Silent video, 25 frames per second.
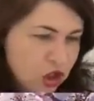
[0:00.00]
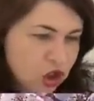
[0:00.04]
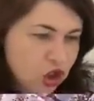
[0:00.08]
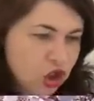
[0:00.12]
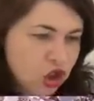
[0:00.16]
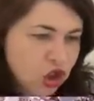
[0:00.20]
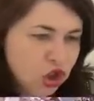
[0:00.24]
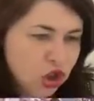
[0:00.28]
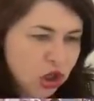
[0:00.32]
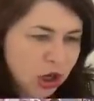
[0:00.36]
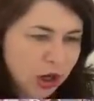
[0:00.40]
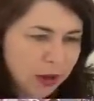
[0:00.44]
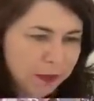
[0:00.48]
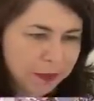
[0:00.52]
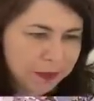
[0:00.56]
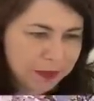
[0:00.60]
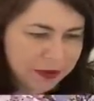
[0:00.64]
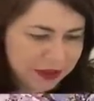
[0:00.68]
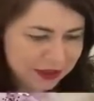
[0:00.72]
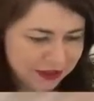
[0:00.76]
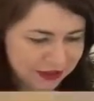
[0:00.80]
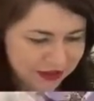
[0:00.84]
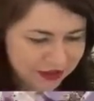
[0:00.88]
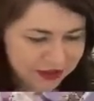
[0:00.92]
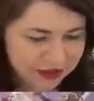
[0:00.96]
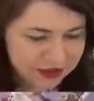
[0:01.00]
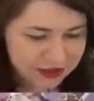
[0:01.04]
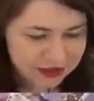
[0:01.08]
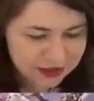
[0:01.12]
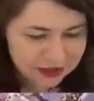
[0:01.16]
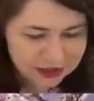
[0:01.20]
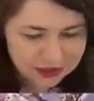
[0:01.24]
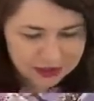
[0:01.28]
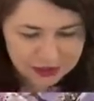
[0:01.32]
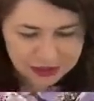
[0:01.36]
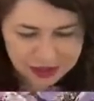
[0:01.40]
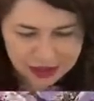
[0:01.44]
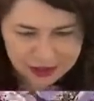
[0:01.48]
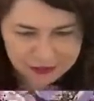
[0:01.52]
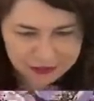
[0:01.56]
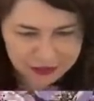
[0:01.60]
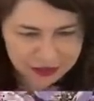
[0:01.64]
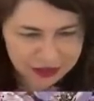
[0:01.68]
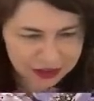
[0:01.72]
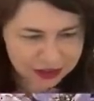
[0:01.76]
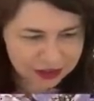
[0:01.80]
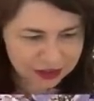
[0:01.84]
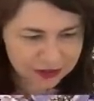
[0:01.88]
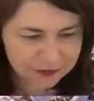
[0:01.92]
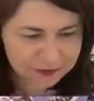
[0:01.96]
chop it. Love
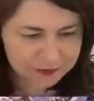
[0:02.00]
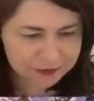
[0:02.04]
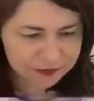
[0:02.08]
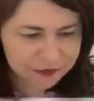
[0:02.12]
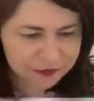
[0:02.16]
it,